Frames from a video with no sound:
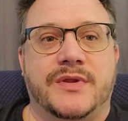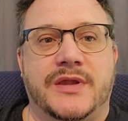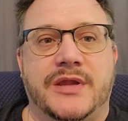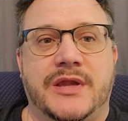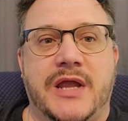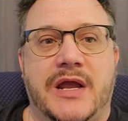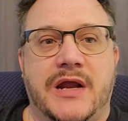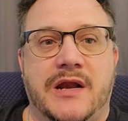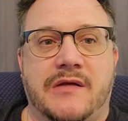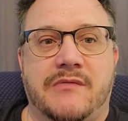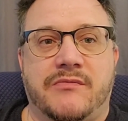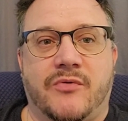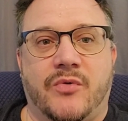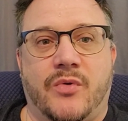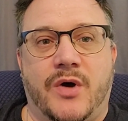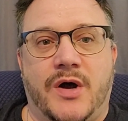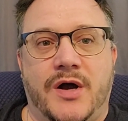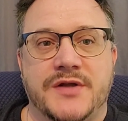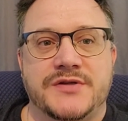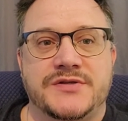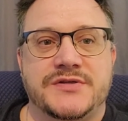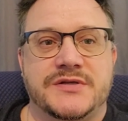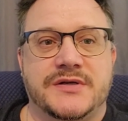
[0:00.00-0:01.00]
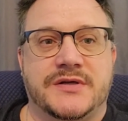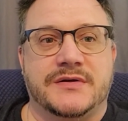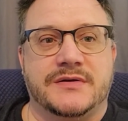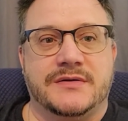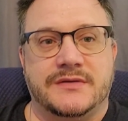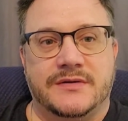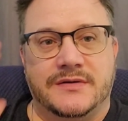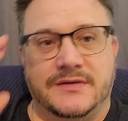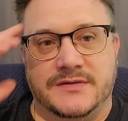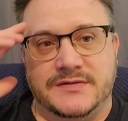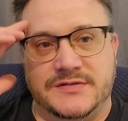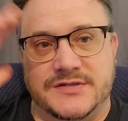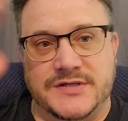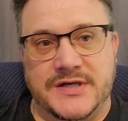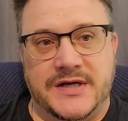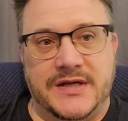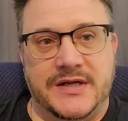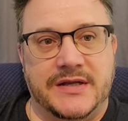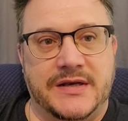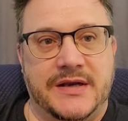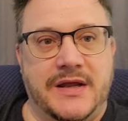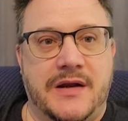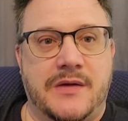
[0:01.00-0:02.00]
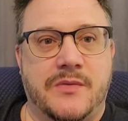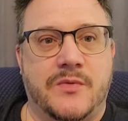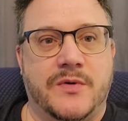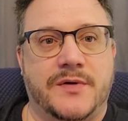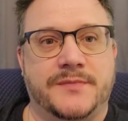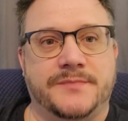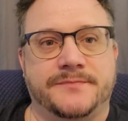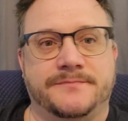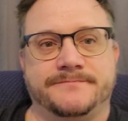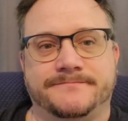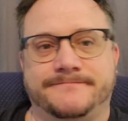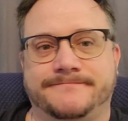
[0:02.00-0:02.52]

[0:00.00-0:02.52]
Thanks for watching. Check you the next one.